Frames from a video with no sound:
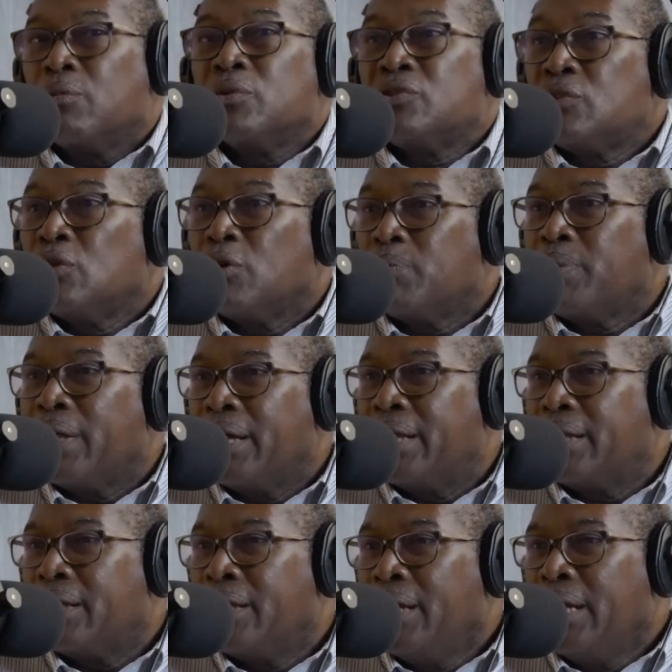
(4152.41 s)
There was no
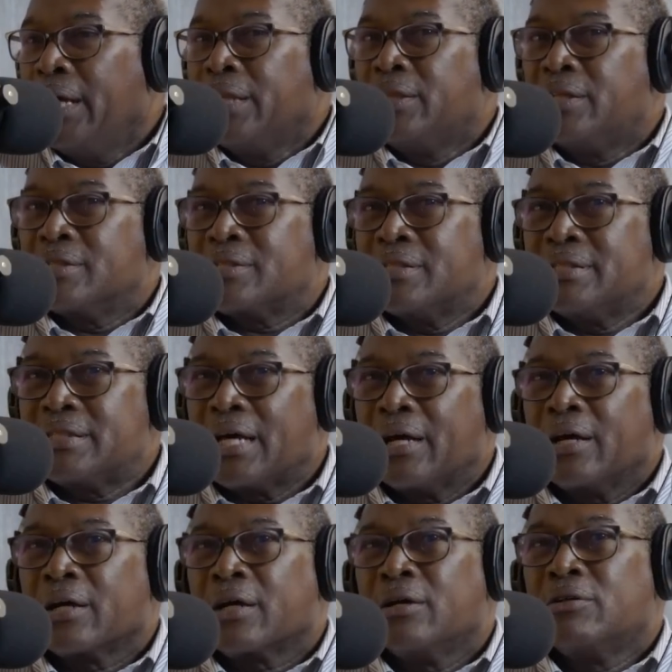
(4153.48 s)
plan. This
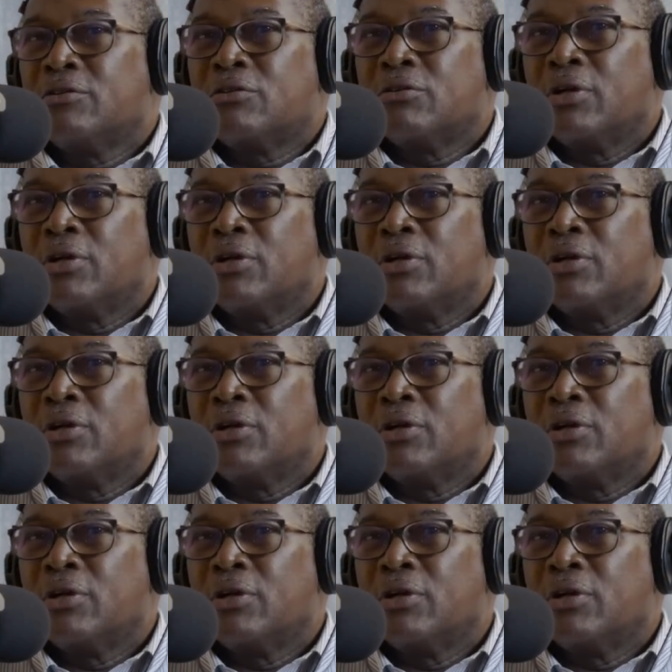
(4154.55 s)
entire country...